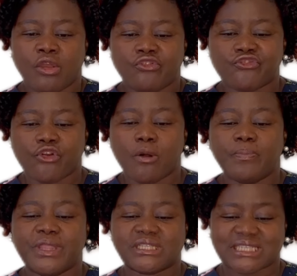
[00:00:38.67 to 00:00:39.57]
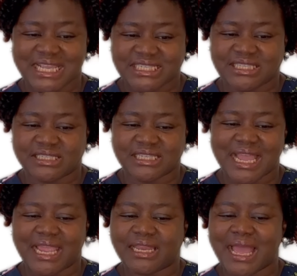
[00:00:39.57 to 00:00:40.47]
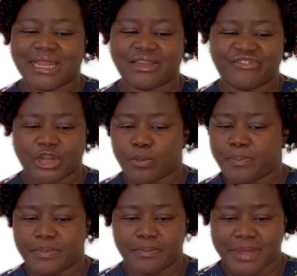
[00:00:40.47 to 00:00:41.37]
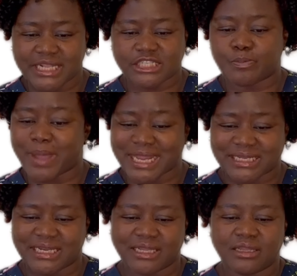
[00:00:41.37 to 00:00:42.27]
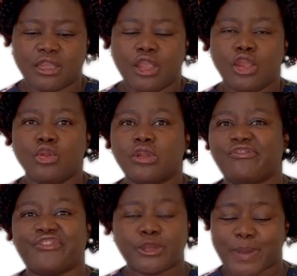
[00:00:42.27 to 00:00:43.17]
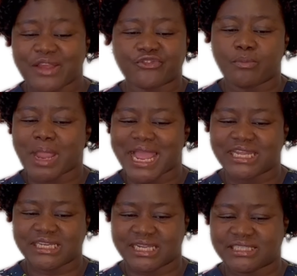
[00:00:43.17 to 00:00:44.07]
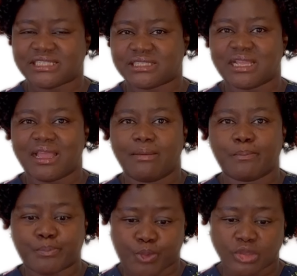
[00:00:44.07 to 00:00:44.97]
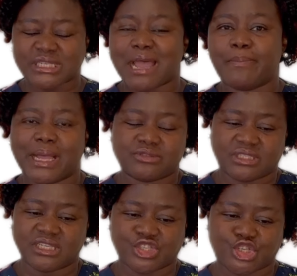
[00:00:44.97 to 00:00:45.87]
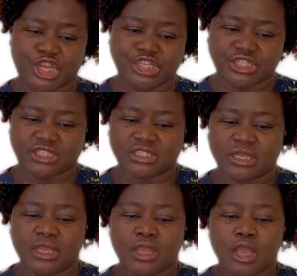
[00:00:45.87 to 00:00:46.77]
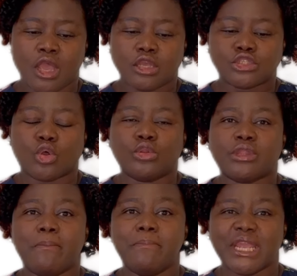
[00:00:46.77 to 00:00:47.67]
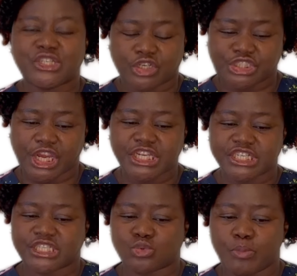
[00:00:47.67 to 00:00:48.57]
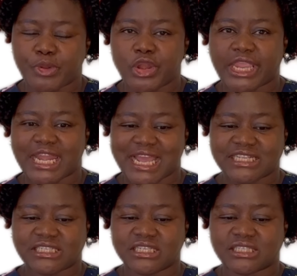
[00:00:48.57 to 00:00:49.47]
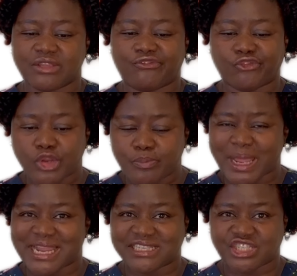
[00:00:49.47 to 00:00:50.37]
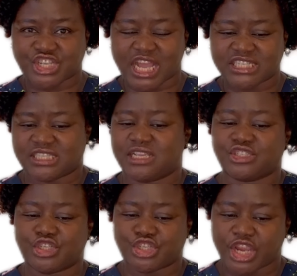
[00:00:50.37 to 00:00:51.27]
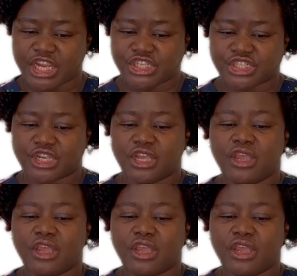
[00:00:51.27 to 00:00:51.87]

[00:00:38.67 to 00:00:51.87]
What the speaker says: from the test design and development partner. The feedback from candidates brought about these changes. So the major changes we'll be looking at is the fluid balance chart. There is a change